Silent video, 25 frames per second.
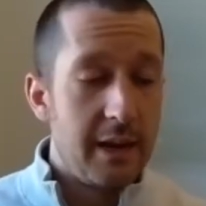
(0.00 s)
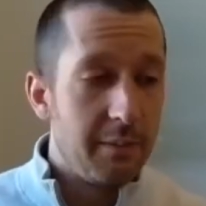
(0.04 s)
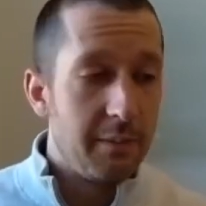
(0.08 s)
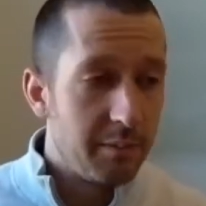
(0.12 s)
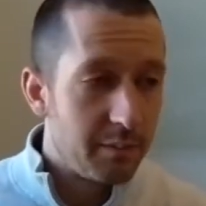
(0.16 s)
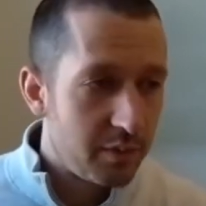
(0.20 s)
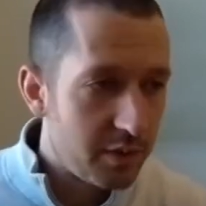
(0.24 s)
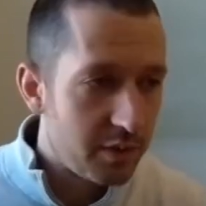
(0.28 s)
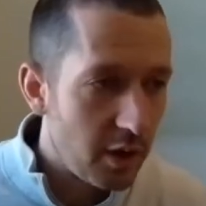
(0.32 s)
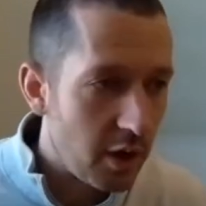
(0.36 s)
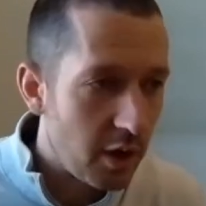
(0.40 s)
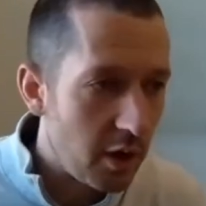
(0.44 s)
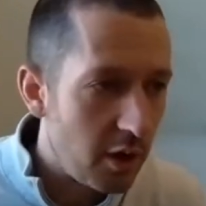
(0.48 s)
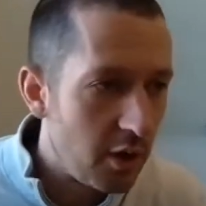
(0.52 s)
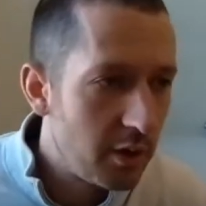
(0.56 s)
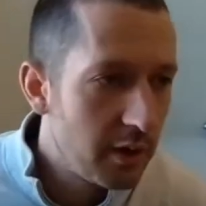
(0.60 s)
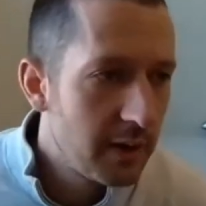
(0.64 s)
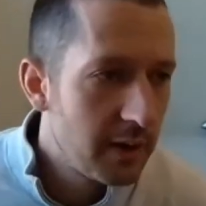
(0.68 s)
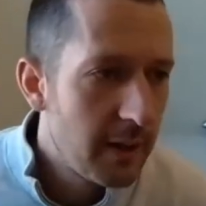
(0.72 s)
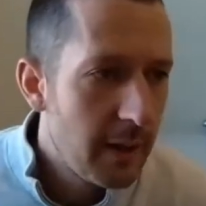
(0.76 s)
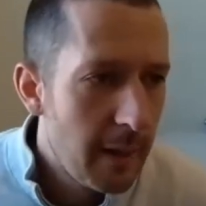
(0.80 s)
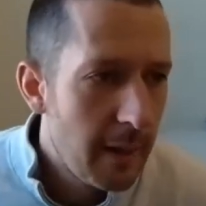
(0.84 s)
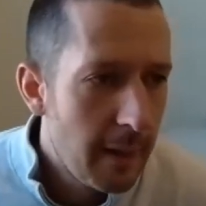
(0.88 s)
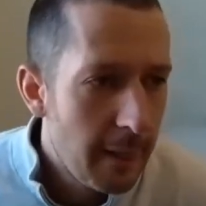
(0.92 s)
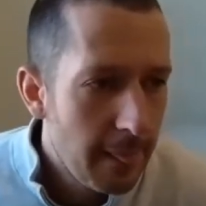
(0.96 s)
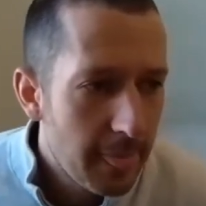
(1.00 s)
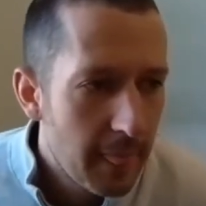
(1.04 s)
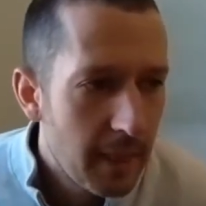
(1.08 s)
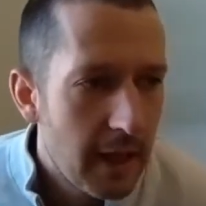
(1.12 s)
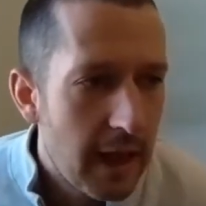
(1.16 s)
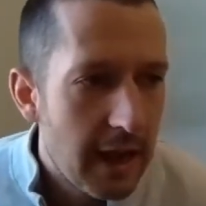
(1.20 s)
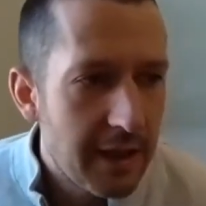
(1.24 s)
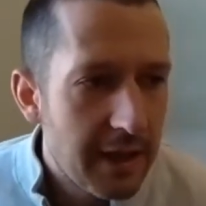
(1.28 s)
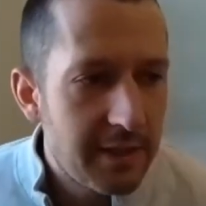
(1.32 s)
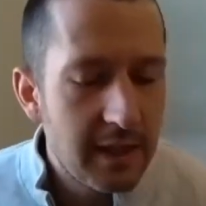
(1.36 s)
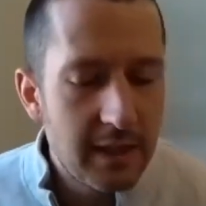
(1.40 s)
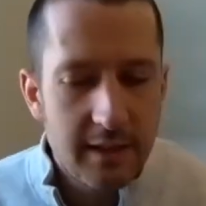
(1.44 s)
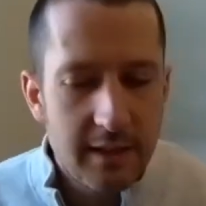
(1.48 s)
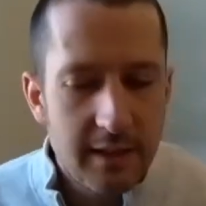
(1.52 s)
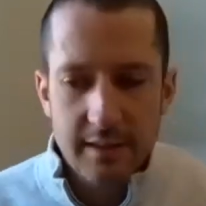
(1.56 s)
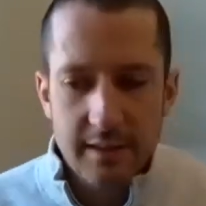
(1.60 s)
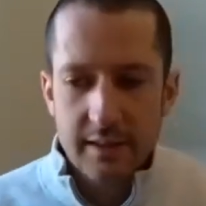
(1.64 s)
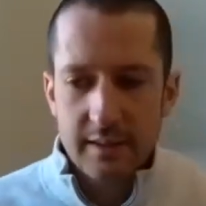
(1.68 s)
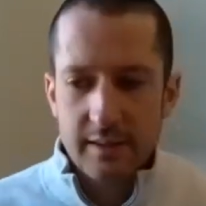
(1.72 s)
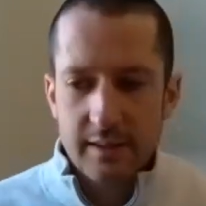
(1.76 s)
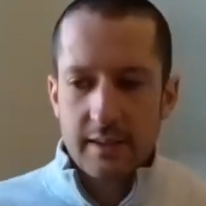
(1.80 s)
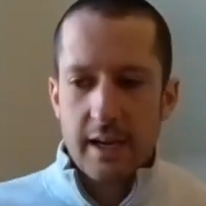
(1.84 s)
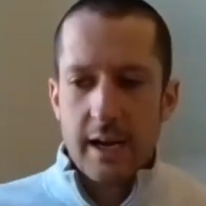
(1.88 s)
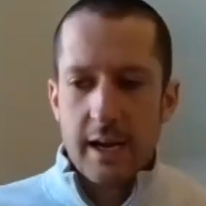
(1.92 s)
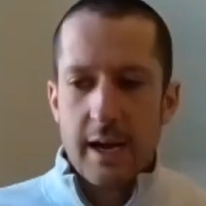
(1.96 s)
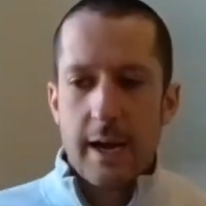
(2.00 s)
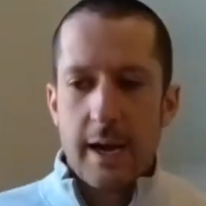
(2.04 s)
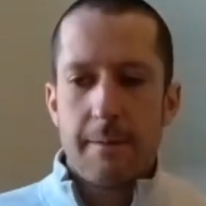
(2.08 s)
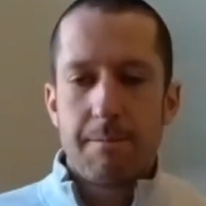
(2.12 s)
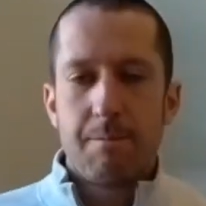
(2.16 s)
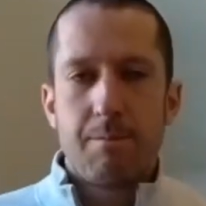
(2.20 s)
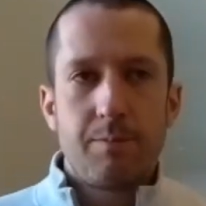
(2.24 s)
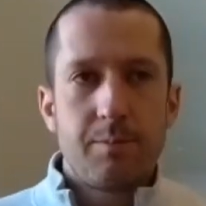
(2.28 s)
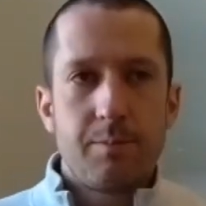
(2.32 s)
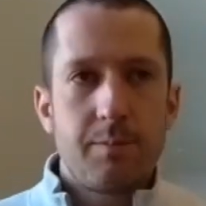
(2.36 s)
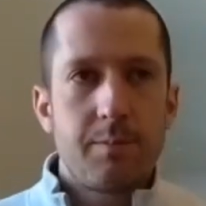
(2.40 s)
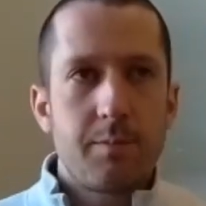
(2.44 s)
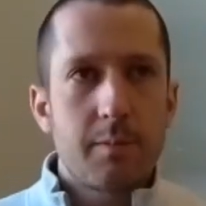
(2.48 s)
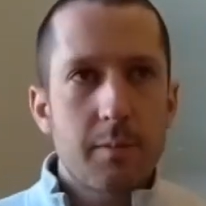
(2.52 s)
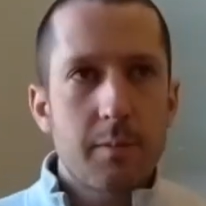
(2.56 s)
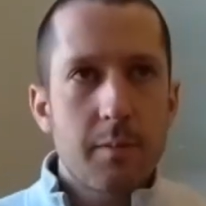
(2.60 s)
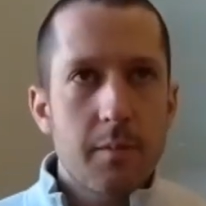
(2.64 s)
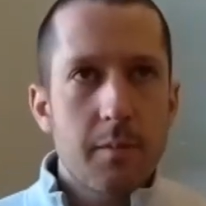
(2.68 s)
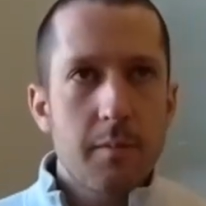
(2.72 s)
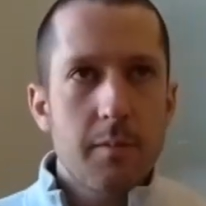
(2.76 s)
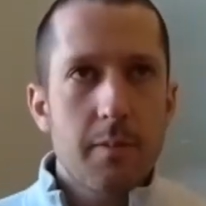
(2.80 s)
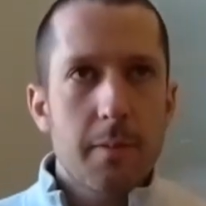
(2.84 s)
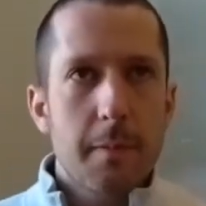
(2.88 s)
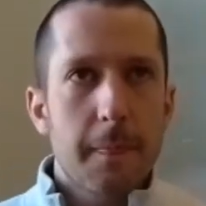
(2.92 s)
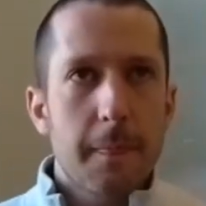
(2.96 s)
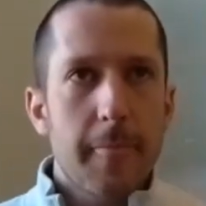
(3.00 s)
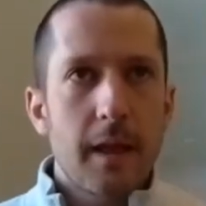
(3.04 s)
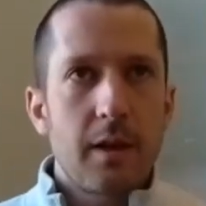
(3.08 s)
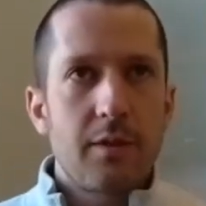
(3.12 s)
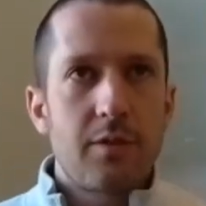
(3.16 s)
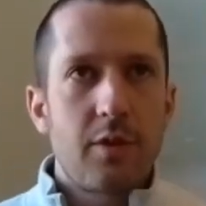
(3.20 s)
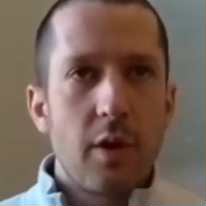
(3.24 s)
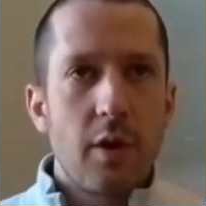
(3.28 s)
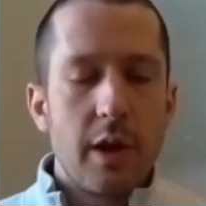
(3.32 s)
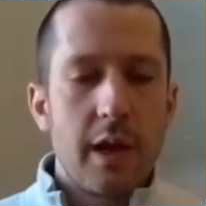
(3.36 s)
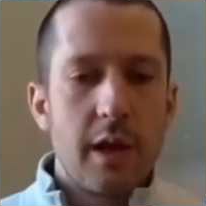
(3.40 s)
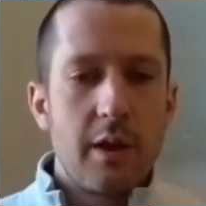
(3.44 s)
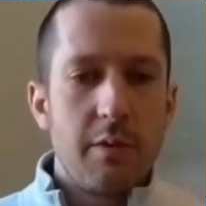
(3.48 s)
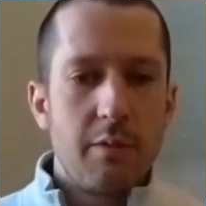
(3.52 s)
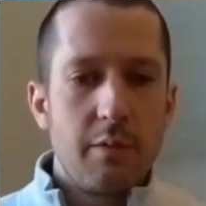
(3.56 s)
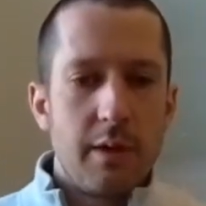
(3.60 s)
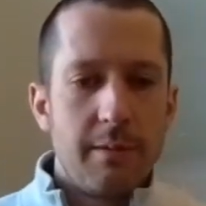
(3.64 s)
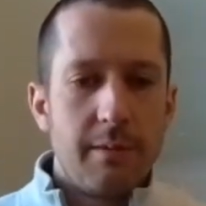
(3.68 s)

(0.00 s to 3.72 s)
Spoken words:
So I think this is so it